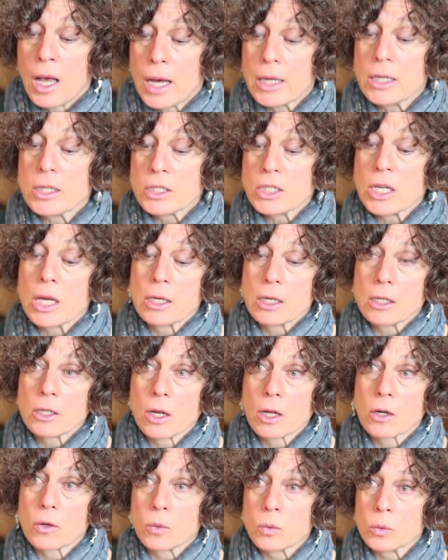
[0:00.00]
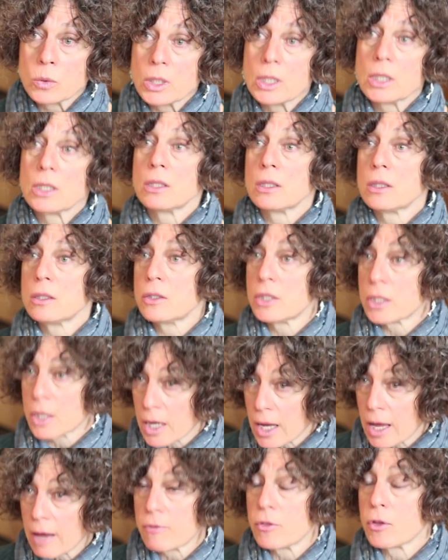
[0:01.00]
I decided not only did
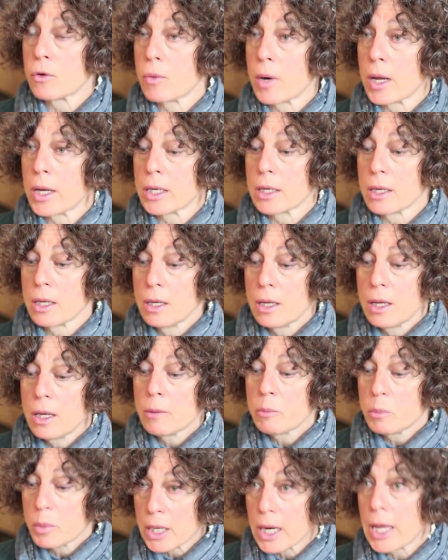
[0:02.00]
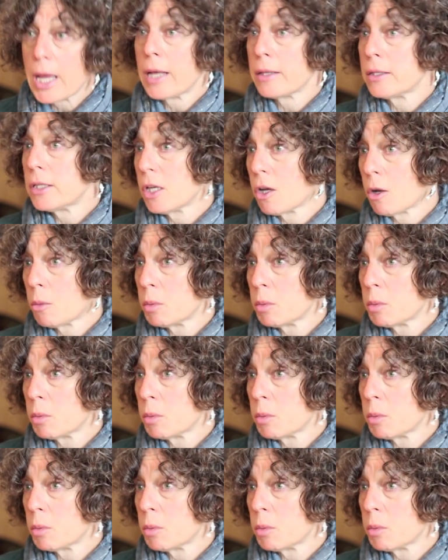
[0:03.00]
I have the right, but I had the